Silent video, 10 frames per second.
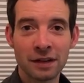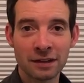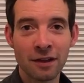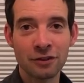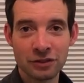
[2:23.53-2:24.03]

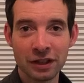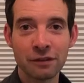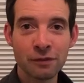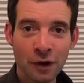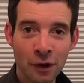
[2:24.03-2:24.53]
technology
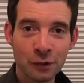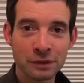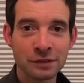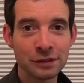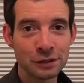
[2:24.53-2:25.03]
like
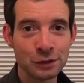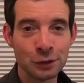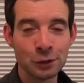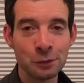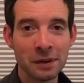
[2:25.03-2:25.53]
phones,
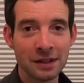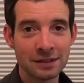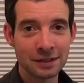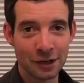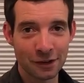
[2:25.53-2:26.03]
Zoom,
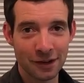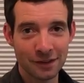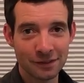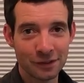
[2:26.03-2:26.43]
etc.